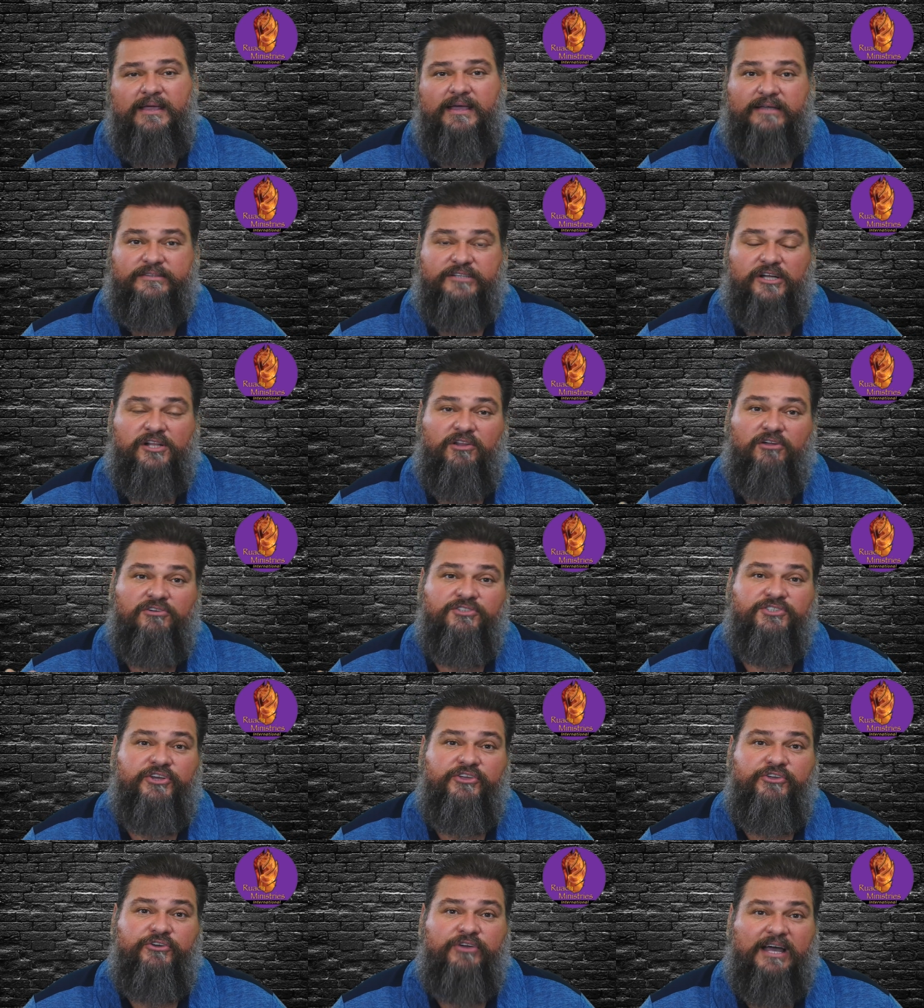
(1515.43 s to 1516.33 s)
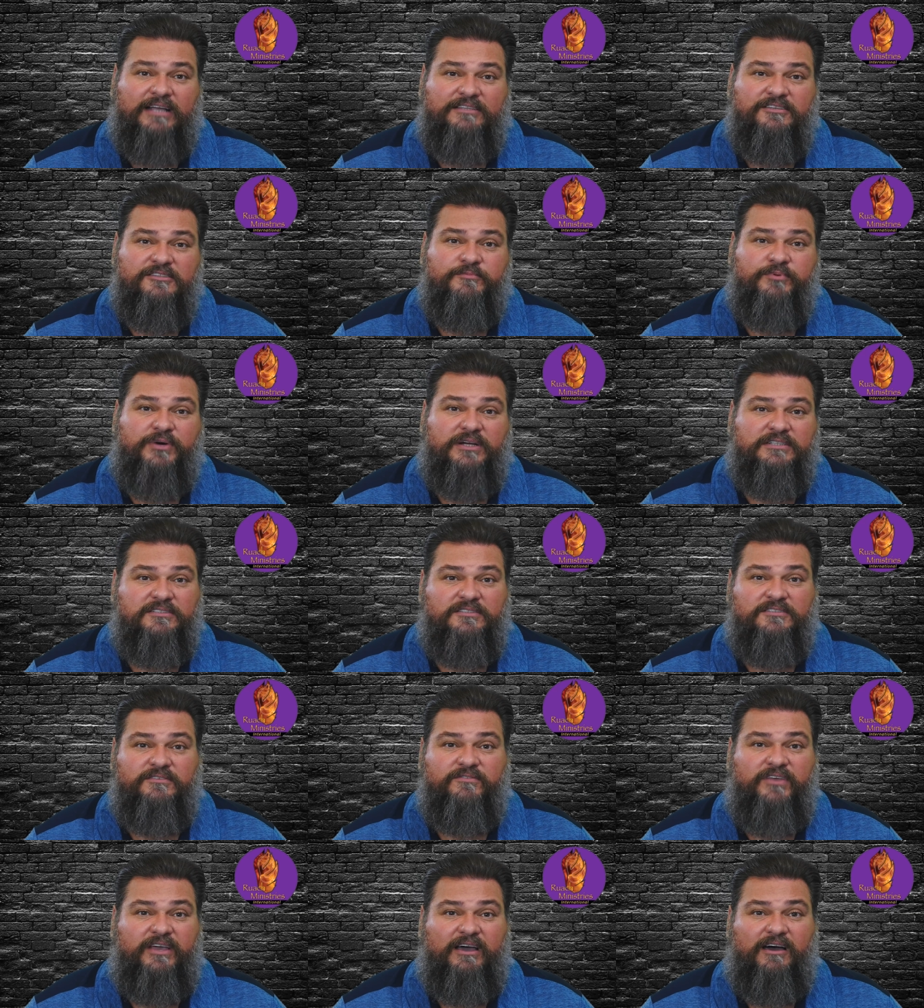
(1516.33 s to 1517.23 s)
And the closer you got to the
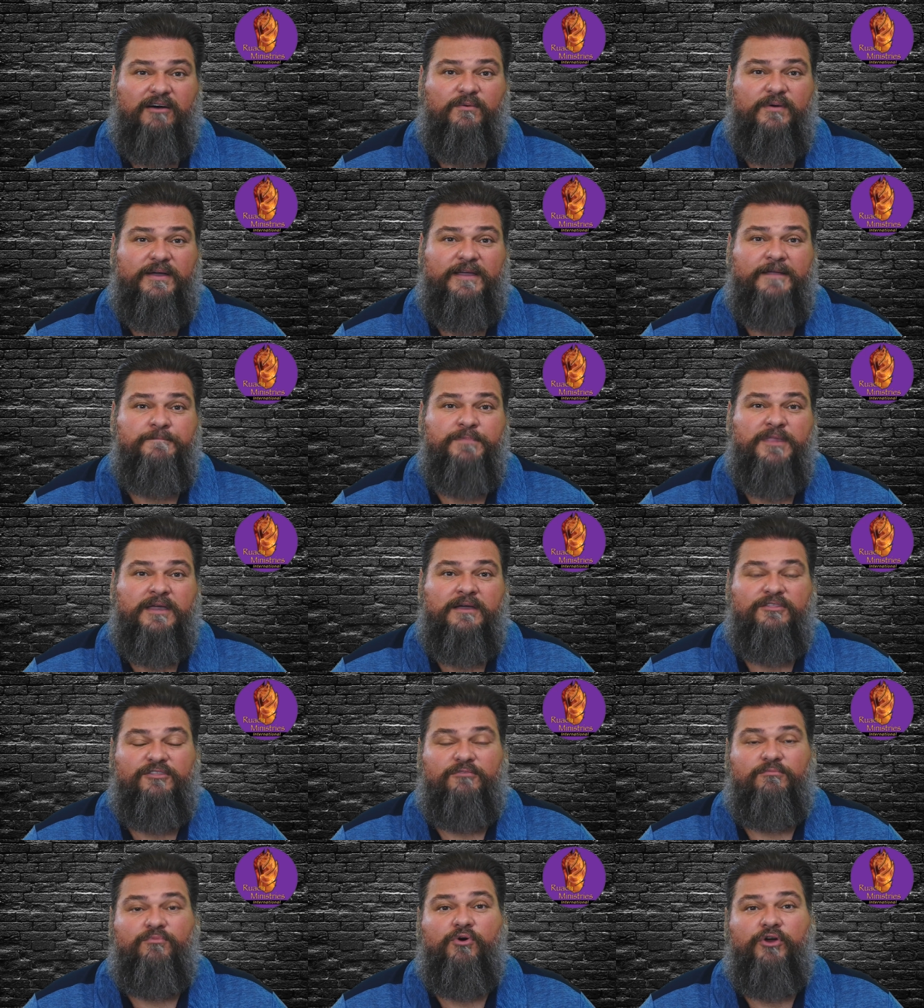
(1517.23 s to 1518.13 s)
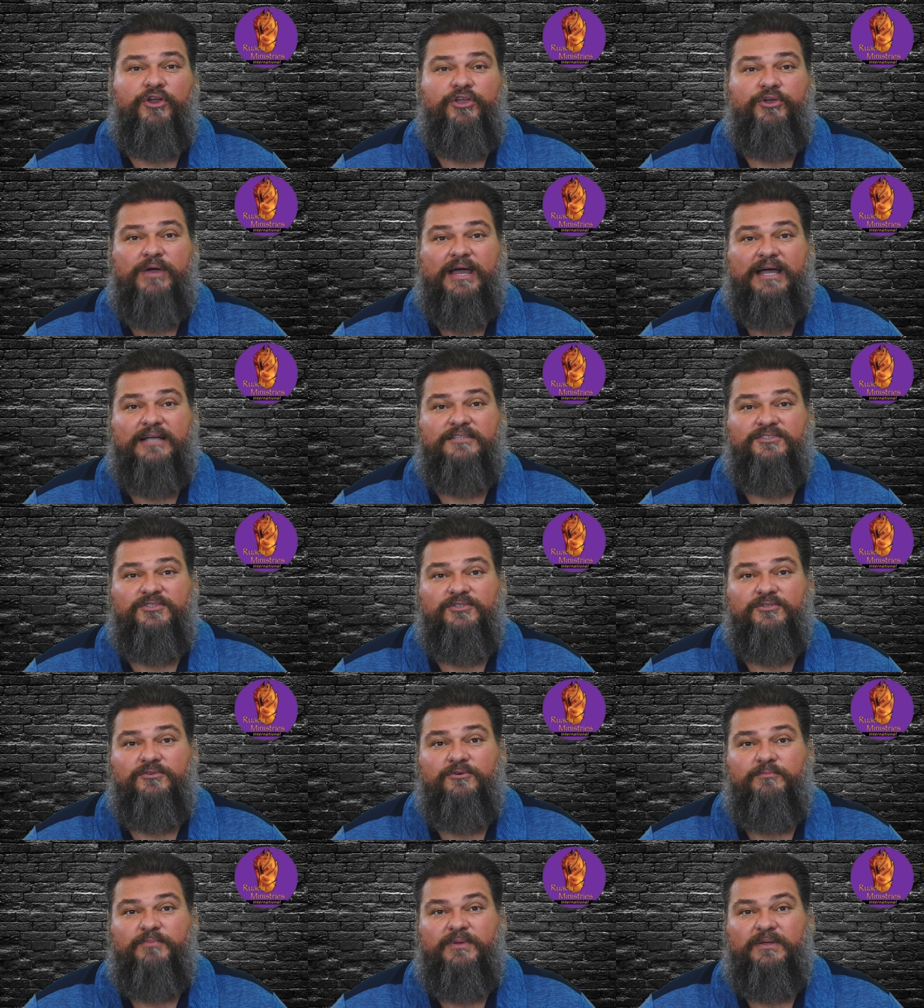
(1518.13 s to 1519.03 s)
presence of Yahweh, the more you had
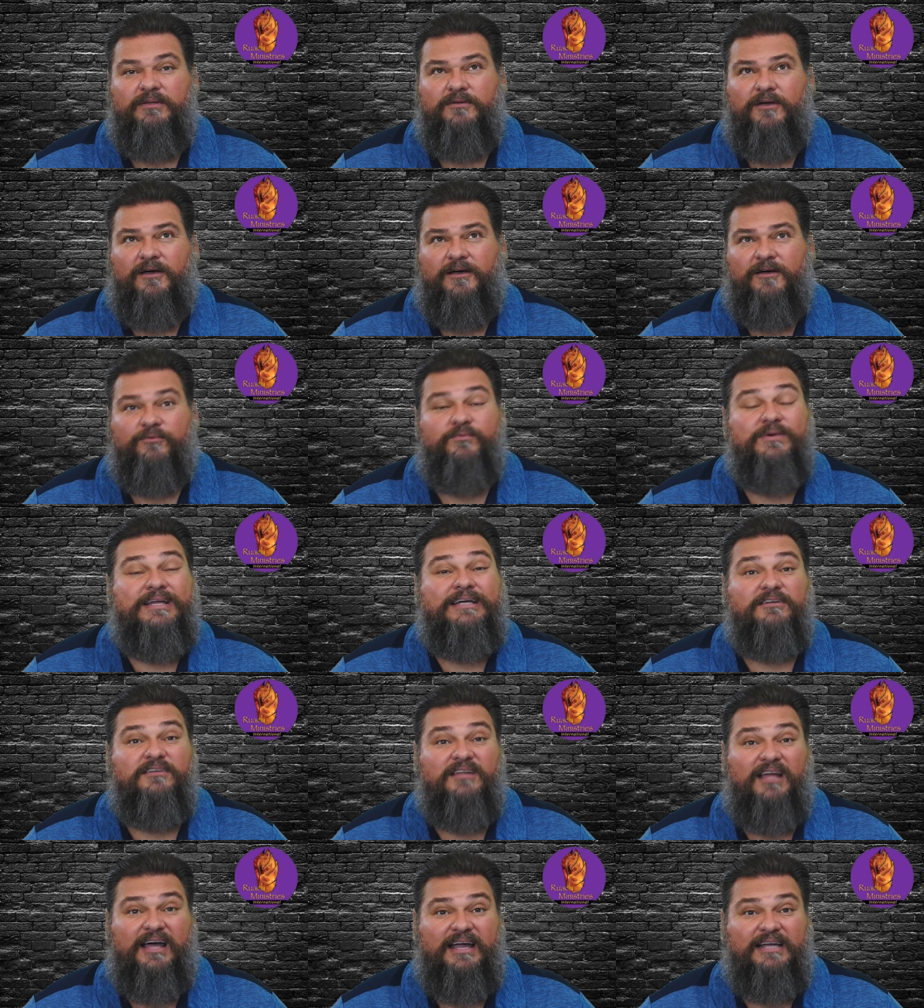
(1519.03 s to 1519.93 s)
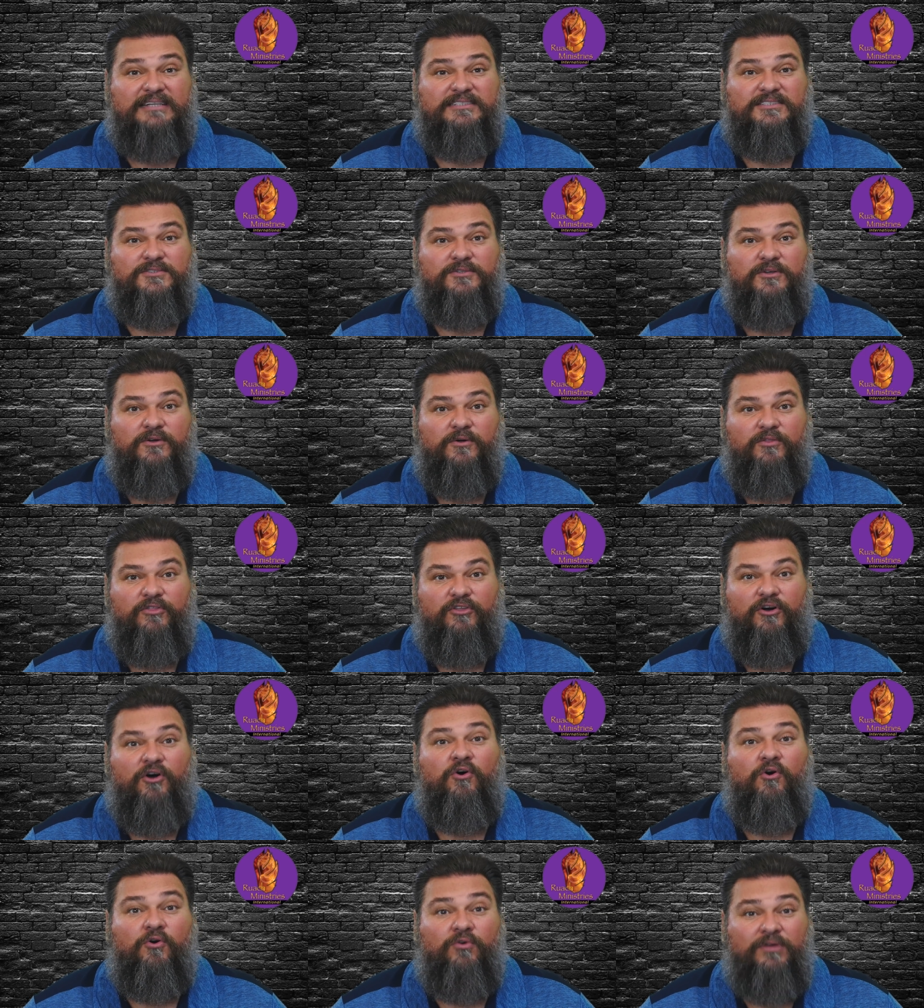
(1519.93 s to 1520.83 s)
to be, uh, realize
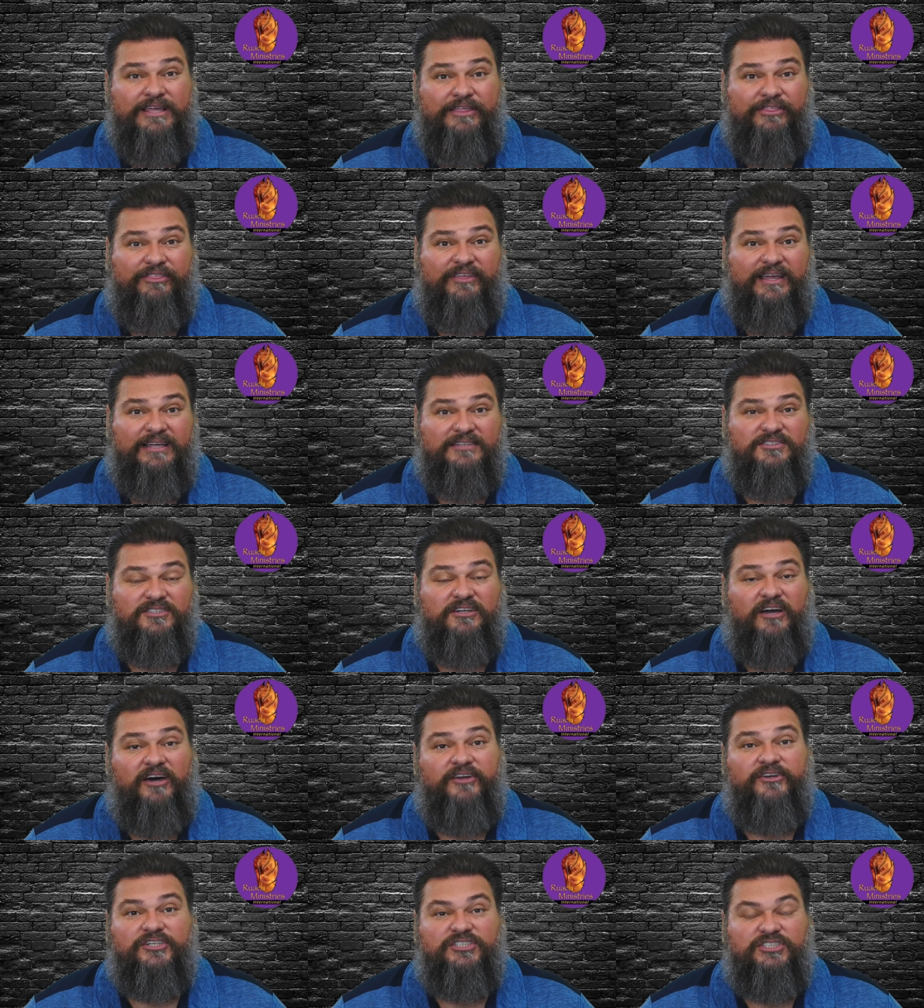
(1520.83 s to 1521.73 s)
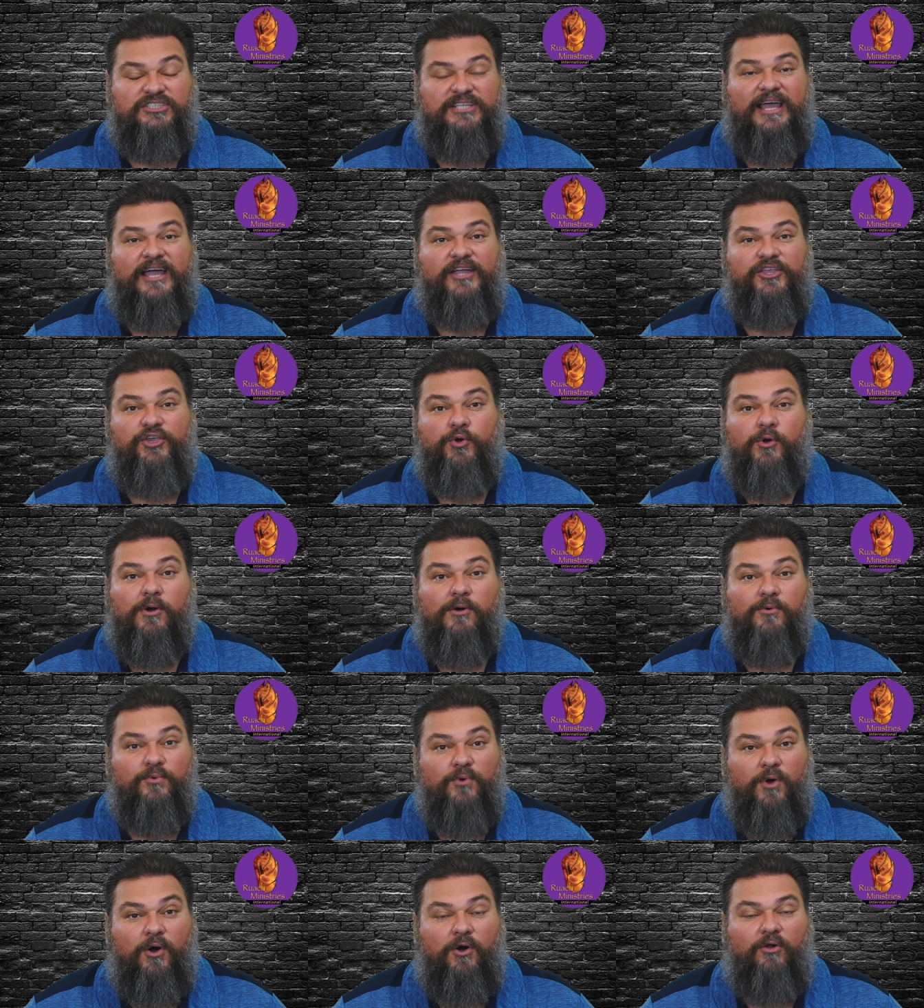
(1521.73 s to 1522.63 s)
the holy things and understand your
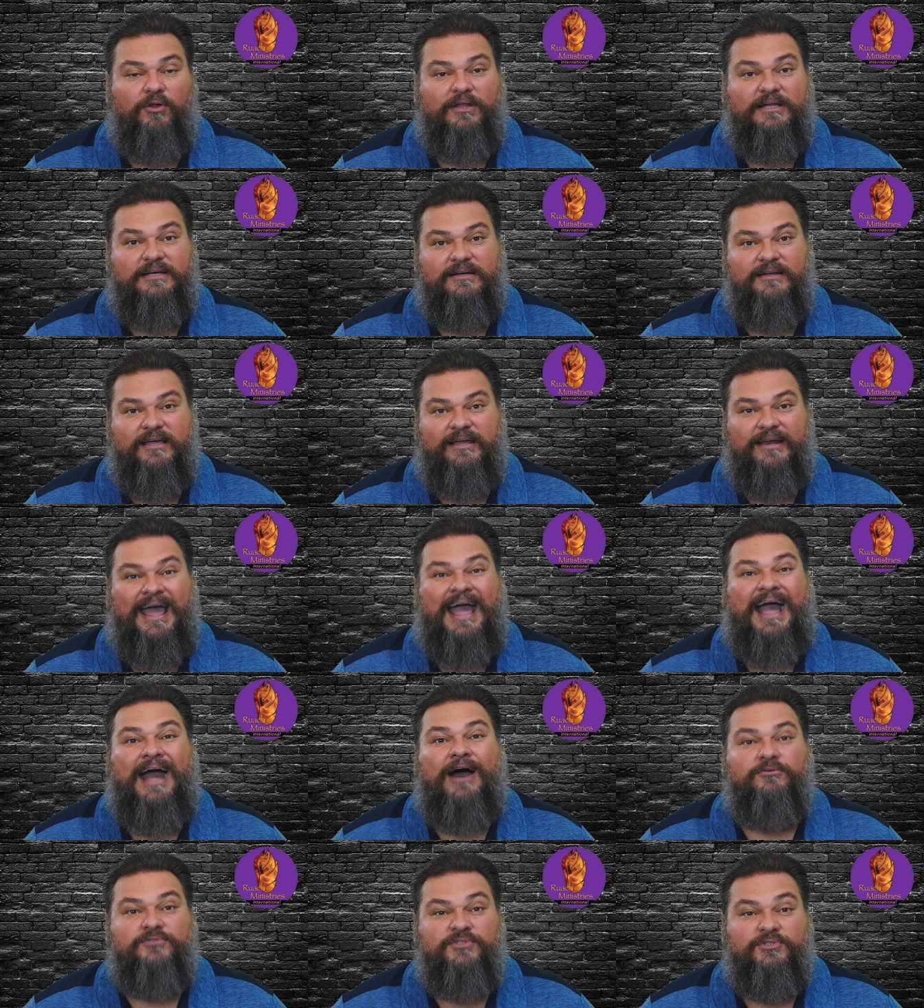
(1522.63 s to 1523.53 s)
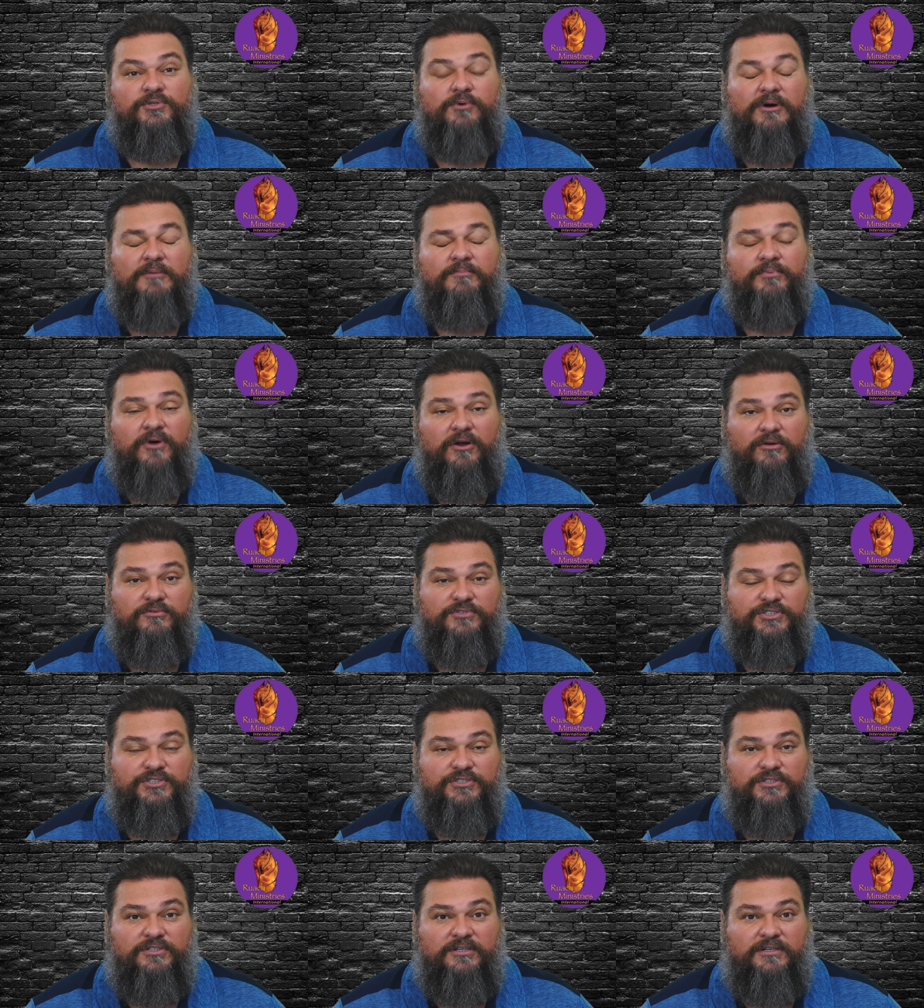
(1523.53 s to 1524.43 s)
role and and how to
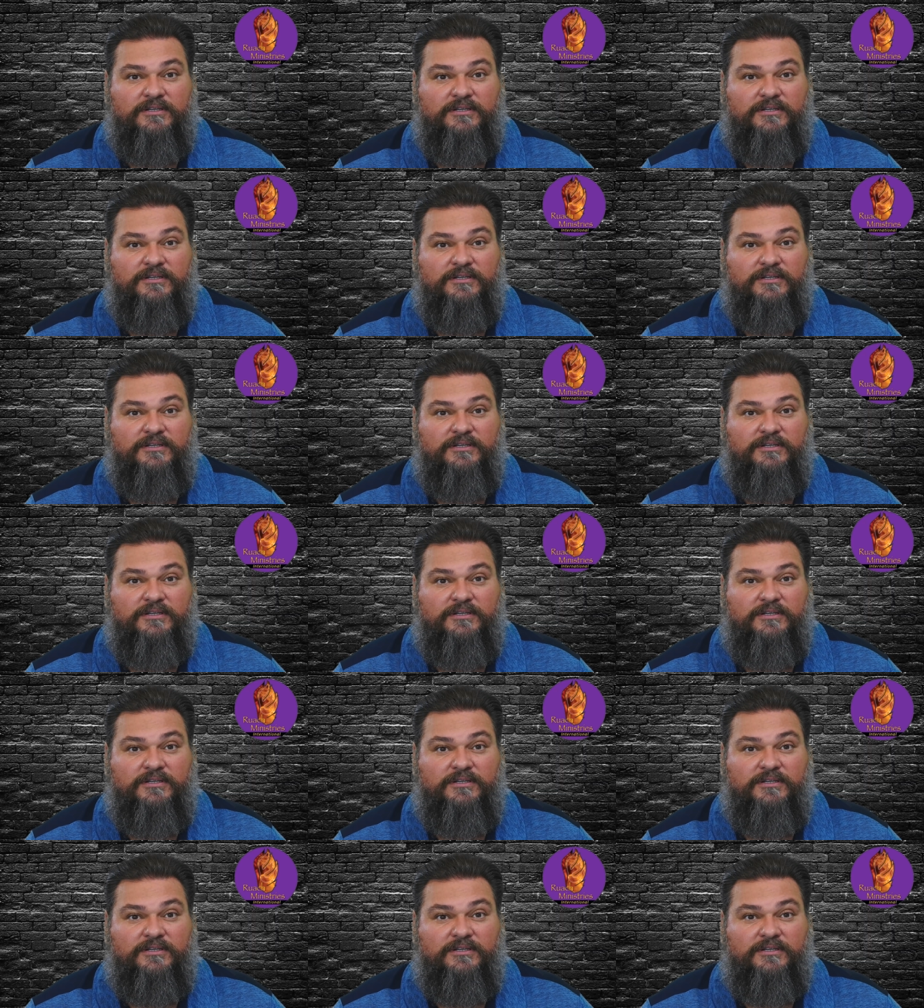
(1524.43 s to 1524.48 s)
approach.